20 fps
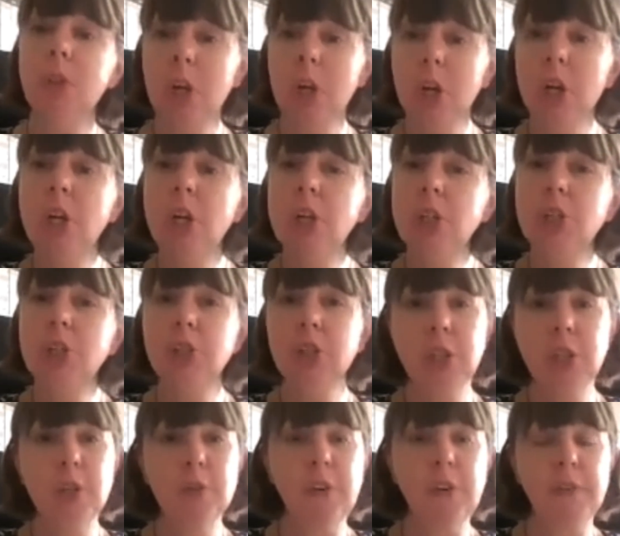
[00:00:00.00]
could do
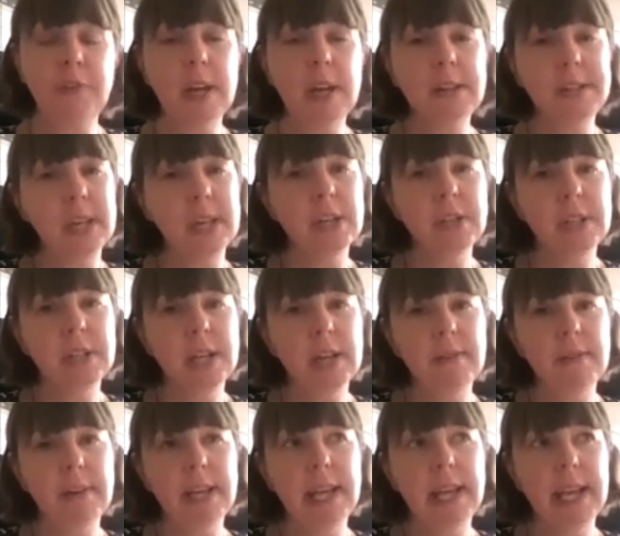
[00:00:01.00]
your reverse
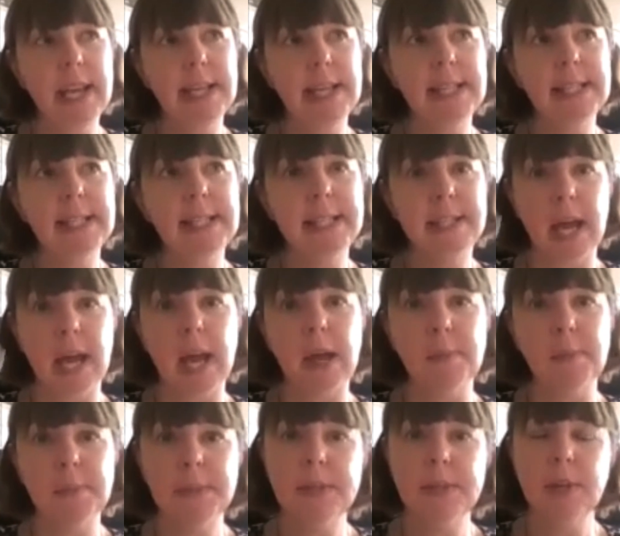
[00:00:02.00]
engineering in
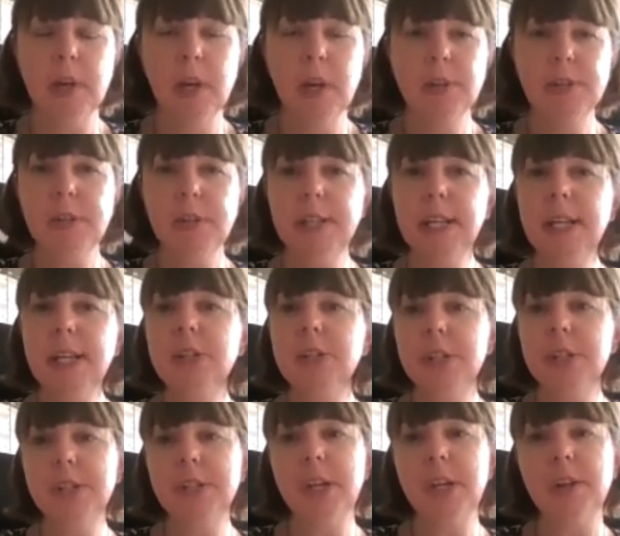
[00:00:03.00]
steps. So Nina's
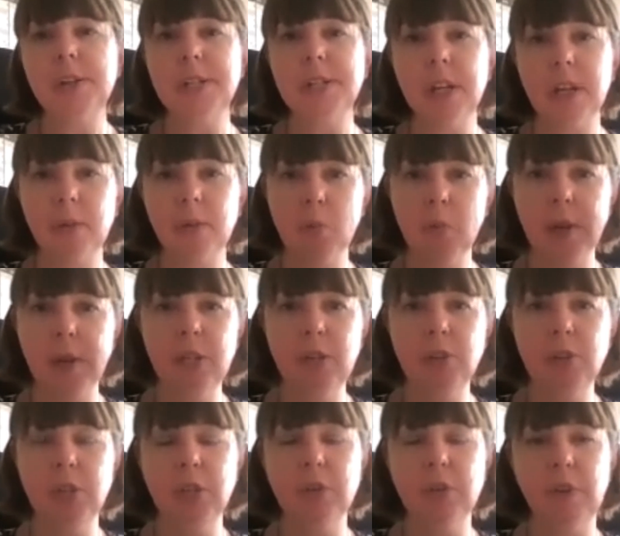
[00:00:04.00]
just asking, when
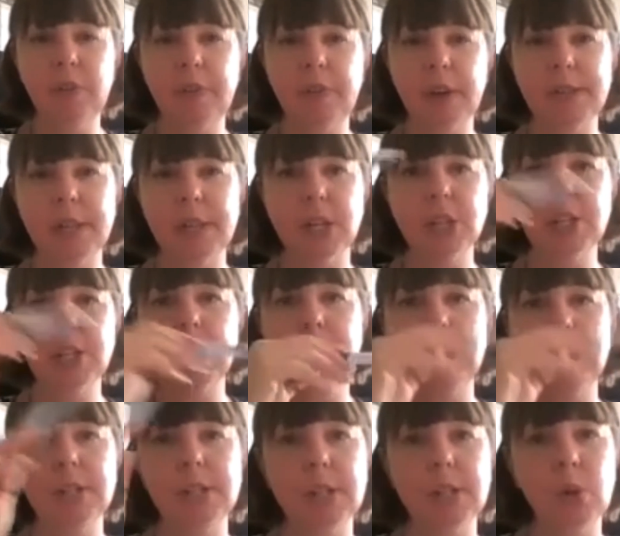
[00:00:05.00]
you do your reverse
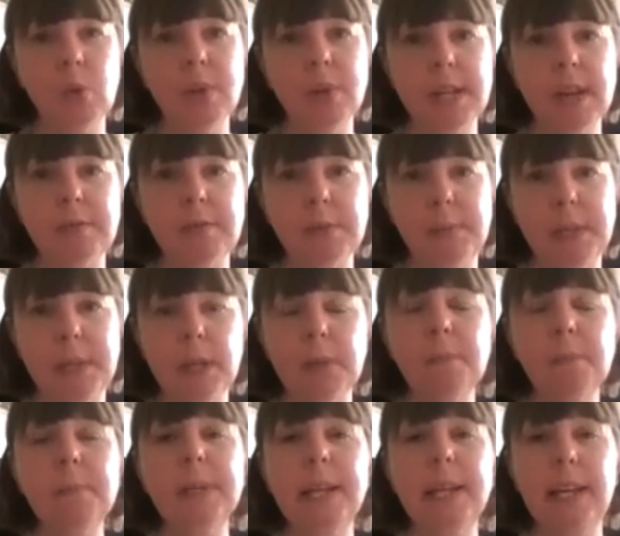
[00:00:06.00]
engineering, does it always have to be
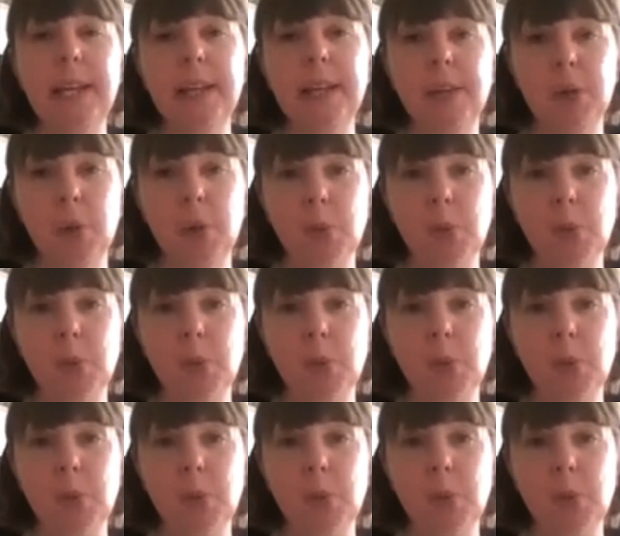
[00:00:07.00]
completely the